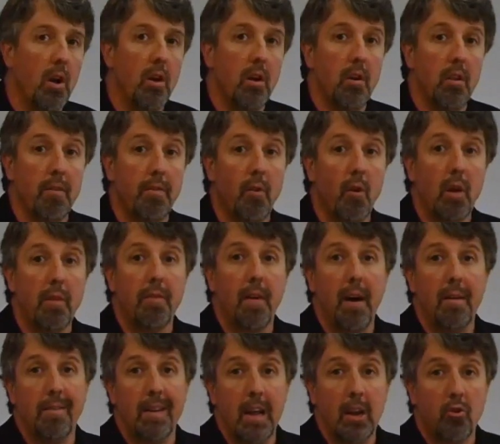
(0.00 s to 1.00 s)
under the
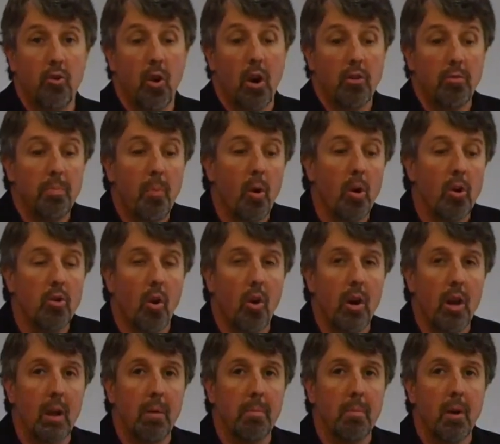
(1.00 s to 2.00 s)
45 day trust
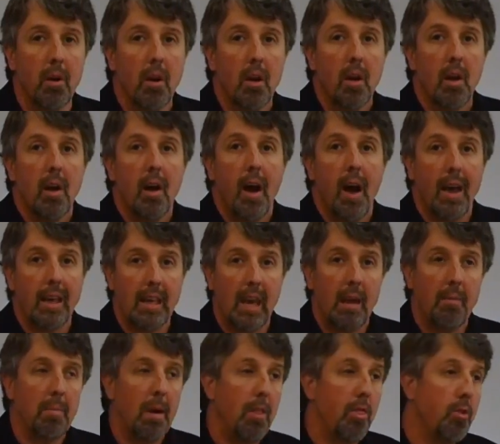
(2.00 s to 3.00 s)
moratorium I
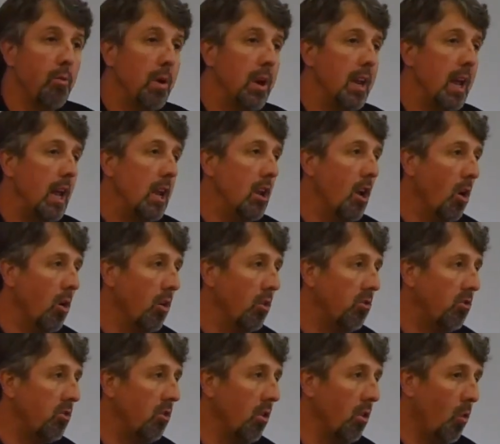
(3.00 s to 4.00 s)
gave my three day
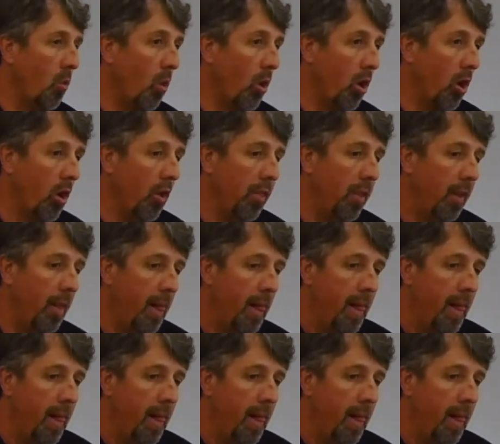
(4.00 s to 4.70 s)
notice to the world.